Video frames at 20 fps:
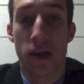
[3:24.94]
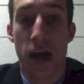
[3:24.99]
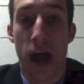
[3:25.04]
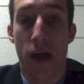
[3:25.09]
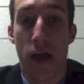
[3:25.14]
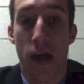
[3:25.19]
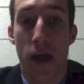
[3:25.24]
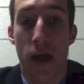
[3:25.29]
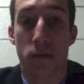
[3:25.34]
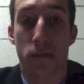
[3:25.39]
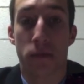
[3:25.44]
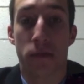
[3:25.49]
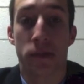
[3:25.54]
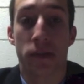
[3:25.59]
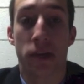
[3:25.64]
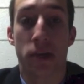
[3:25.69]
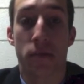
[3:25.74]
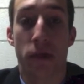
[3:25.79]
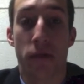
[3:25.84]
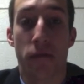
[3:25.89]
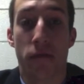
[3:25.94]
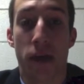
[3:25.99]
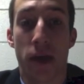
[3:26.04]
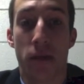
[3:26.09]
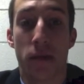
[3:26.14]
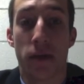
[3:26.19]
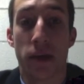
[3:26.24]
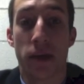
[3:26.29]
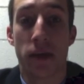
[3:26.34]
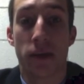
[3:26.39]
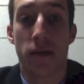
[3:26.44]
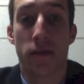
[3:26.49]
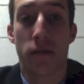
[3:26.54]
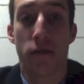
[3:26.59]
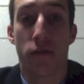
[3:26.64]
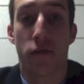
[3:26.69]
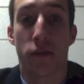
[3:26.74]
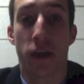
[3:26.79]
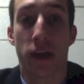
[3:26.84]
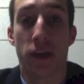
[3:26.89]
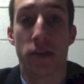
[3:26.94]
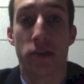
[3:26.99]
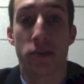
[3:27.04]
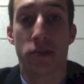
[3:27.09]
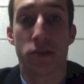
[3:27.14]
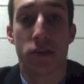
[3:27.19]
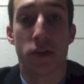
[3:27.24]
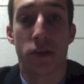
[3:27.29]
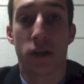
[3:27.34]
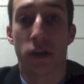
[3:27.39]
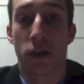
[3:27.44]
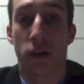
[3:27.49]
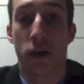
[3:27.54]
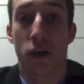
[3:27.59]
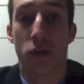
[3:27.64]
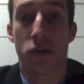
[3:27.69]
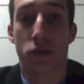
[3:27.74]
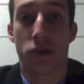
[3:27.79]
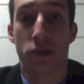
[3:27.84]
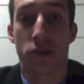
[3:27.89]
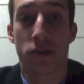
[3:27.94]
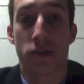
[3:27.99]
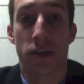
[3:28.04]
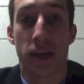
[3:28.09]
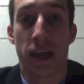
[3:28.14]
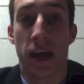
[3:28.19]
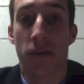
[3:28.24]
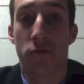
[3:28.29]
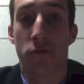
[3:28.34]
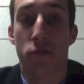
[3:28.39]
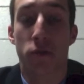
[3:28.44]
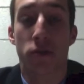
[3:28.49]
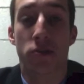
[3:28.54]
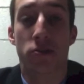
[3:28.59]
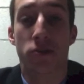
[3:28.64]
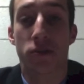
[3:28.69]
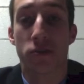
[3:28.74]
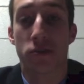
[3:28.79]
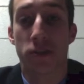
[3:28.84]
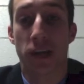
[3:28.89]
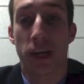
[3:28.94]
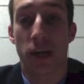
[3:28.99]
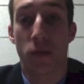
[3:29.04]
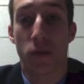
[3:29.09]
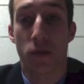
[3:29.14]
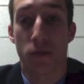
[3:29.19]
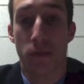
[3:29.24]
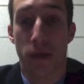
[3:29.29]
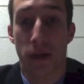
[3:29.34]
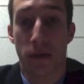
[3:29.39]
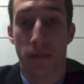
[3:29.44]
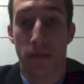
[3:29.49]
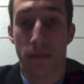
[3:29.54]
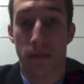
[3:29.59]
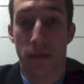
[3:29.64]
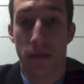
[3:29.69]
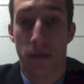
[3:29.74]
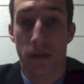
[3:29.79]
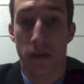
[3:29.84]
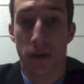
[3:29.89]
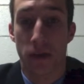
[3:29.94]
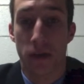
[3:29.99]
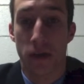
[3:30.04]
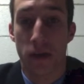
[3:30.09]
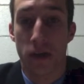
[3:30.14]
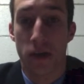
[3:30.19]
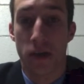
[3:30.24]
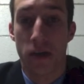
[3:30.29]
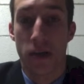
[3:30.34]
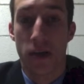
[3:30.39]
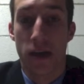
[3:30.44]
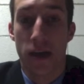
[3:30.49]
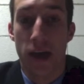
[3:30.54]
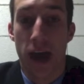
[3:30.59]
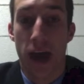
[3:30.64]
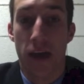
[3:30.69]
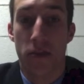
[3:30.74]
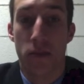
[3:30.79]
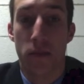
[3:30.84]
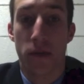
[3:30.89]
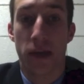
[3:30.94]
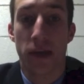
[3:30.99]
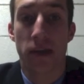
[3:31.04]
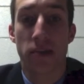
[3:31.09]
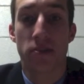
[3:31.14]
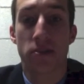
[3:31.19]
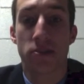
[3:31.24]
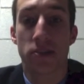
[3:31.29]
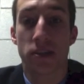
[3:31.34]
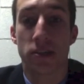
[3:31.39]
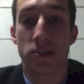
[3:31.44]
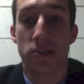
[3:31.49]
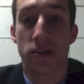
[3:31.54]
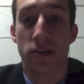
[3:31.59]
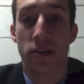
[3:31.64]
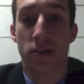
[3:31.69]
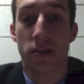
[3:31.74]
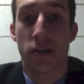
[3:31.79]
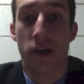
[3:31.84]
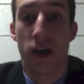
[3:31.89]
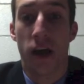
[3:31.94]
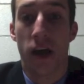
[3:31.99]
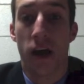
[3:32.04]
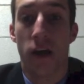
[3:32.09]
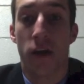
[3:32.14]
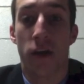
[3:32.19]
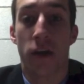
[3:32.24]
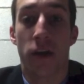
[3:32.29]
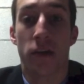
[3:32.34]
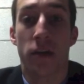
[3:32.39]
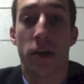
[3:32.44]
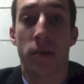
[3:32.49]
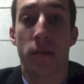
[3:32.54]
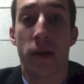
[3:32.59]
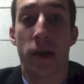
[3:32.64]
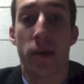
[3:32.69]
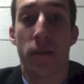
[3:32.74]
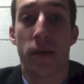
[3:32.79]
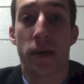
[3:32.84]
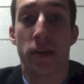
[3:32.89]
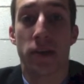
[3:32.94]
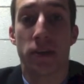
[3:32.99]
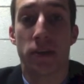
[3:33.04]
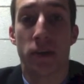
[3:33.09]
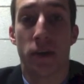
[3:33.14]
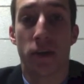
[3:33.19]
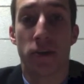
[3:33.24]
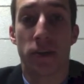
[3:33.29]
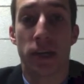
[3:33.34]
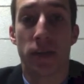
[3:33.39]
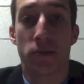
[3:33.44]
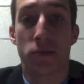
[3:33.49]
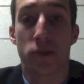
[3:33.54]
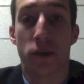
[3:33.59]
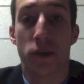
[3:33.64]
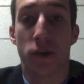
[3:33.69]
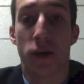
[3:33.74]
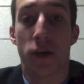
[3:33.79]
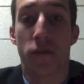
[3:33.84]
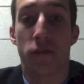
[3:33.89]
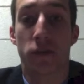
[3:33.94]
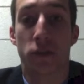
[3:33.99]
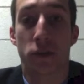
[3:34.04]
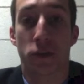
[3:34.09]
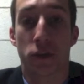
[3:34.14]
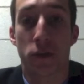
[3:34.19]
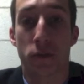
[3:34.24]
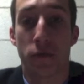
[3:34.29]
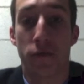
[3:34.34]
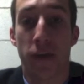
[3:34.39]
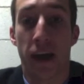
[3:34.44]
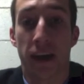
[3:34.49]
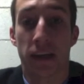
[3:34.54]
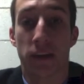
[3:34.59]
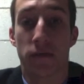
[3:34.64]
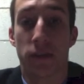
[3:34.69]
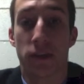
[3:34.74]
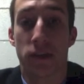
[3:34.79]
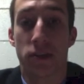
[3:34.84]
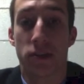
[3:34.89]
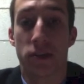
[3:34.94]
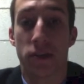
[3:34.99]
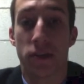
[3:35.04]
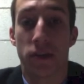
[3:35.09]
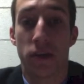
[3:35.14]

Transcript: I was representing my family, friends, coaches, and everyone associated with me. At the beginning of the season, in my opinion, our team started off as a group of activists,